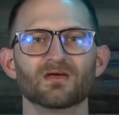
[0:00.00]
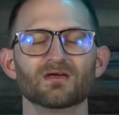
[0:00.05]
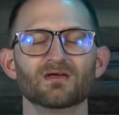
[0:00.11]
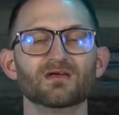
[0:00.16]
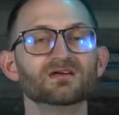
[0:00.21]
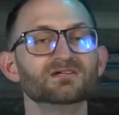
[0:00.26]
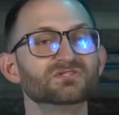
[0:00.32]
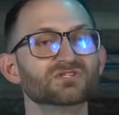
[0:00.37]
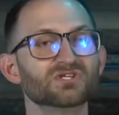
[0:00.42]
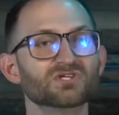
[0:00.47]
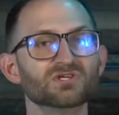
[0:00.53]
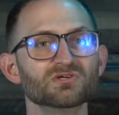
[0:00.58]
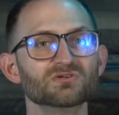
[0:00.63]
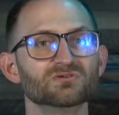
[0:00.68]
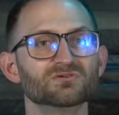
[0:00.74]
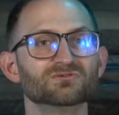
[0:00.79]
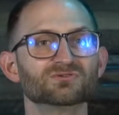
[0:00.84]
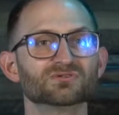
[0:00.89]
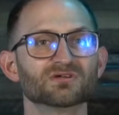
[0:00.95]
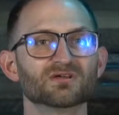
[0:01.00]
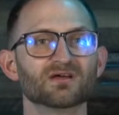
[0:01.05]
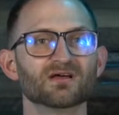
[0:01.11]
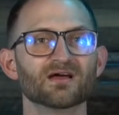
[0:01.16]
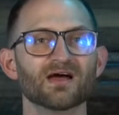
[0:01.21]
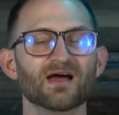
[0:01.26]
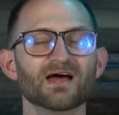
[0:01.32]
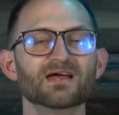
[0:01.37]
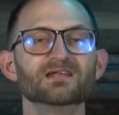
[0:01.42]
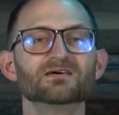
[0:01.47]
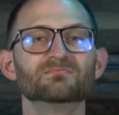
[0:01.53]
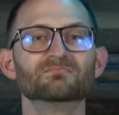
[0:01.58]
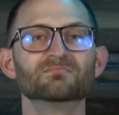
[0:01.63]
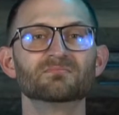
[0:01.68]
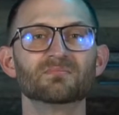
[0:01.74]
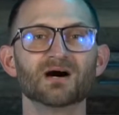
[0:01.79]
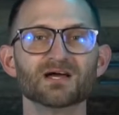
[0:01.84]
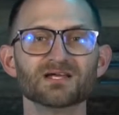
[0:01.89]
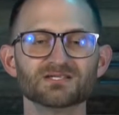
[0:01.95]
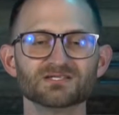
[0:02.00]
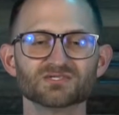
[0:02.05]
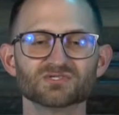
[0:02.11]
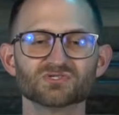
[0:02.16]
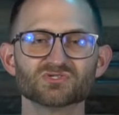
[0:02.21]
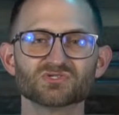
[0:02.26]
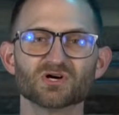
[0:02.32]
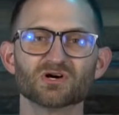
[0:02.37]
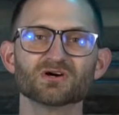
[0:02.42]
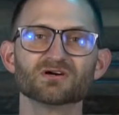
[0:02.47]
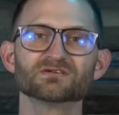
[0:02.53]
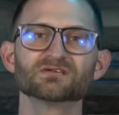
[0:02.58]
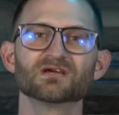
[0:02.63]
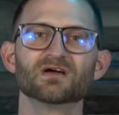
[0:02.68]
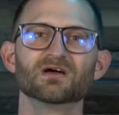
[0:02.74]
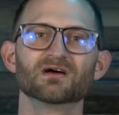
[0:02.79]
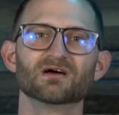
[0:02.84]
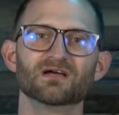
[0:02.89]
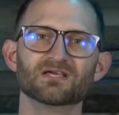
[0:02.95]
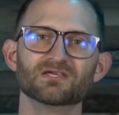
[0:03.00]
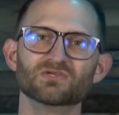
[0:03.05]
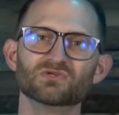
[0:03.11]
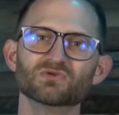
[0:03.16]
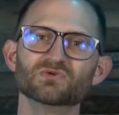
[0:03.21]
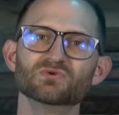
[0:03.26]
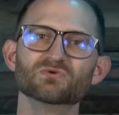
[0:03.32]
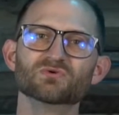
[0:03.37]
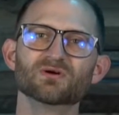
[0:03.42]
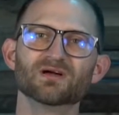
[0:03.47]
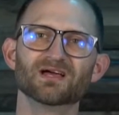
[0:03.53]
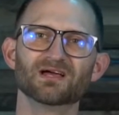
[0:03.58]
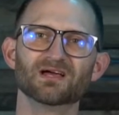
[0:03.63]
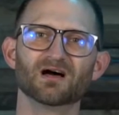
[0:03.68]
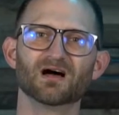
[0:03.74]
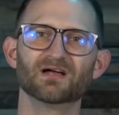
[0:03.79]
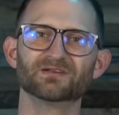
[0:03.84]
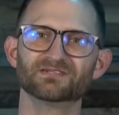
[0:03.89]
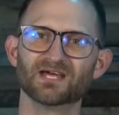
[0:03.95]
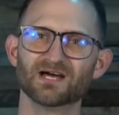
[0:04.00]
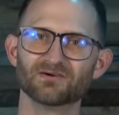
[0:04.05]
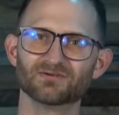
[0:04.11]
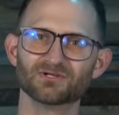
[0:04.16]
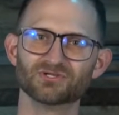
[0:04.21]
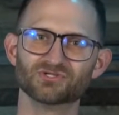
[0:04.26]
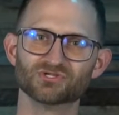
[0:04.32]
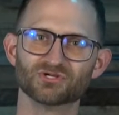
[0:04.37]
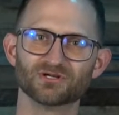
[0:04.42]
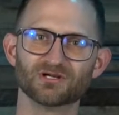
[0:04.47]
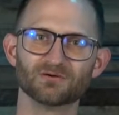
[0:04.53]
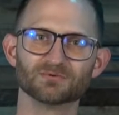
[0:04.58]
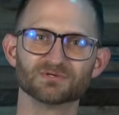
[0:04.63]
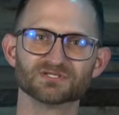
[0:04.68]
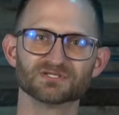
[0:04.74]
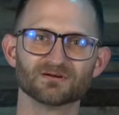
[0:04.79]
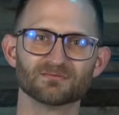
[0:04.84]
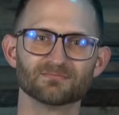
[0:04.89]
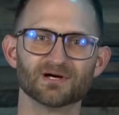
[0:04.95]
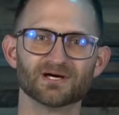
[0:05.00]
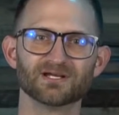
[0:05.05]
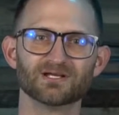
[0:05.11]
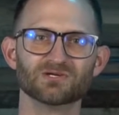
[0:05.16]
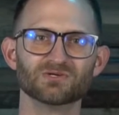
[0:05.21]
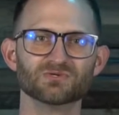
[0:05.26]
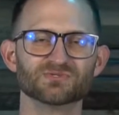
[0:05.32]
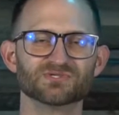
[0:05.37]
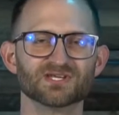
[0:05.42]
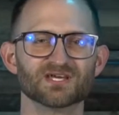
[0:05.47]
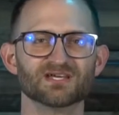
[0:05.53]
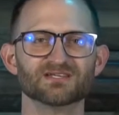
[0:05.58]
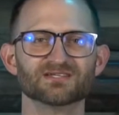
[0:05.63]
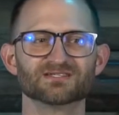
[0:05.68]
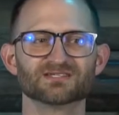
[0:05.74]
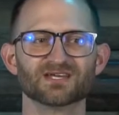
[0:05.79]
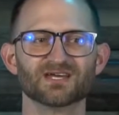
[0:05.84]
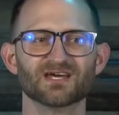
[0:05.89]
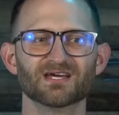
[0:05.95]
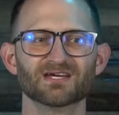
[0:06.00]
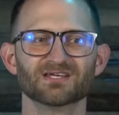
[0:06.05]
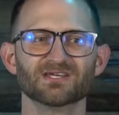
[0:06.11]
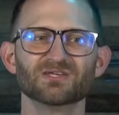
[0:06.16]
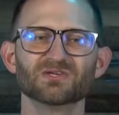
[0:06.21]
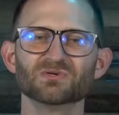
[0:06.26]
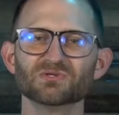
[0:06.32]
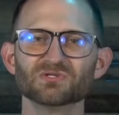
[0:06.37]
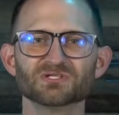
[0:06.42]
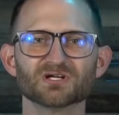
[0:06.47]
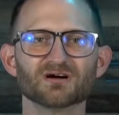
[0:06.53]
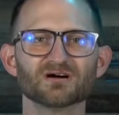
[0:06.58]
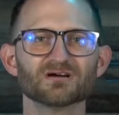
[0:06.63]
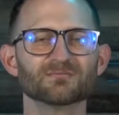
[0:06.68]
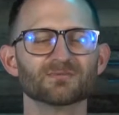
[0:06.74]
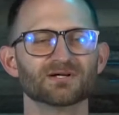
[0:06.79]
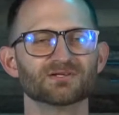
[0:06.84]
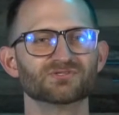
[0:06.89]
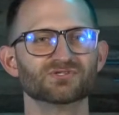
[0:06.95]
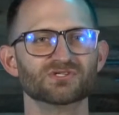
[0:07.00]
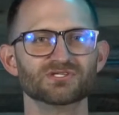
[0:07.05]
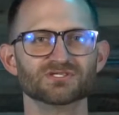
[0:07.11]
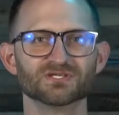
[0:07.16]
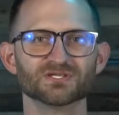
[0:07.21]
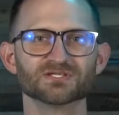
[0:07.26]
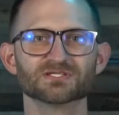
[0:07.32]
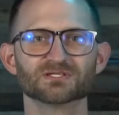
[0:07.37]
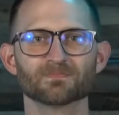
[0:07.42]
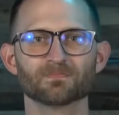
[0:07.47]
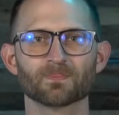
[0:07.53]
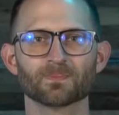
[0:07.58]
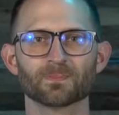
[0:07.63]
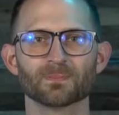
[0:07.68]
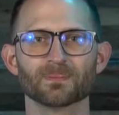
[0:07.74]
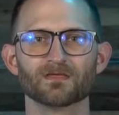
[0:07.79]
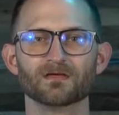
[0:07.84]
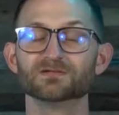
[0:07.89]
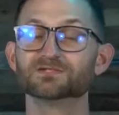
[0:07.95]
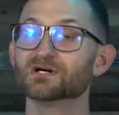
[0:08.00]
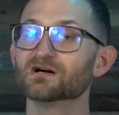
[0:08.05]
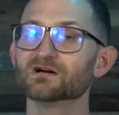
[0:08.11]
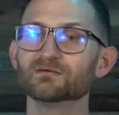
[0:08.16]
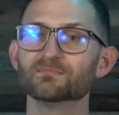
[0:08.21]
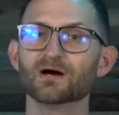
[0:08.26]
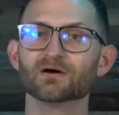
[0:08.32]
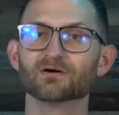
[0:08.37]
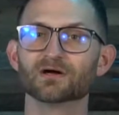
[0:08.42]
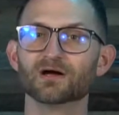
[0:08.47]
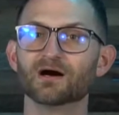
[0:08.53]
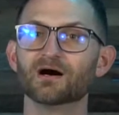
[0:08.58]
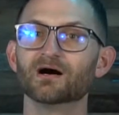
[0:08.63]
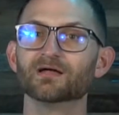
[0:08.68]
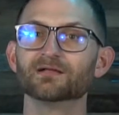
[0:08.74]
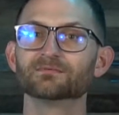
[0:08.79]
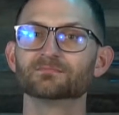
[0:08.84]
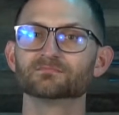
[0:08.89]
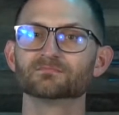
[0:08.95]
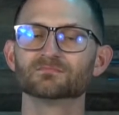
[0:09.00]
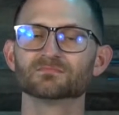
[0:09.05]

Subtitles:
It's huge, and it might start you down a journey with somebody who says, you talk about Jesus, you talk about God.